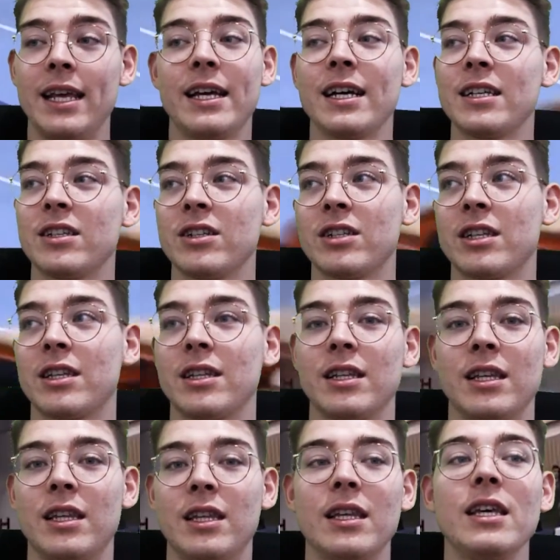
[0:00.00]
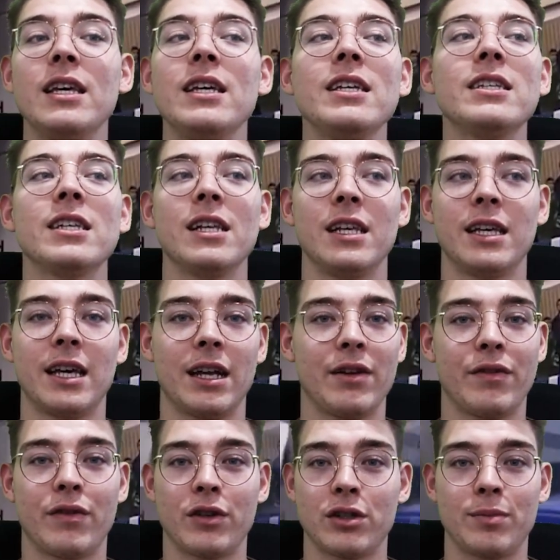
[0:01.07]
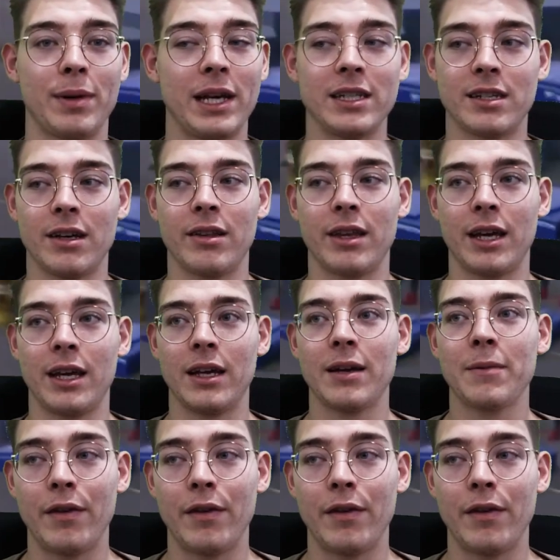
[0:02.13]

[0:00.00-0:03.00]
he can just easily get a first place, I think.